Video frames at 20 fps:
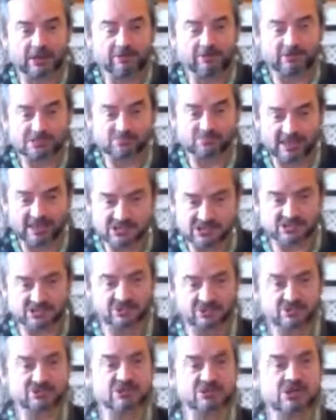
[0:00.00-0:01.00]
place that you're
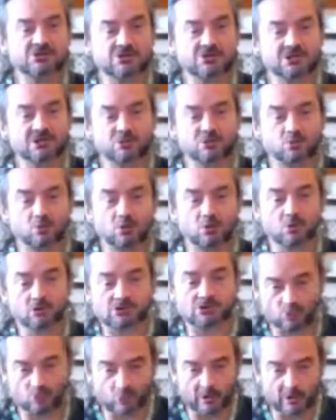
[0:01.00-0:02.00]
centering towards,
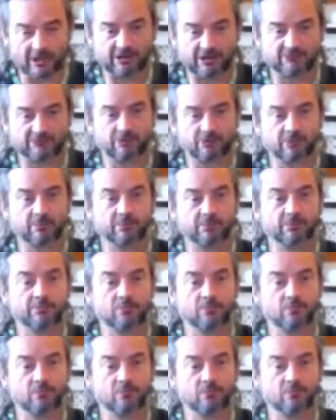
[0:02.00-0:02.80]
away from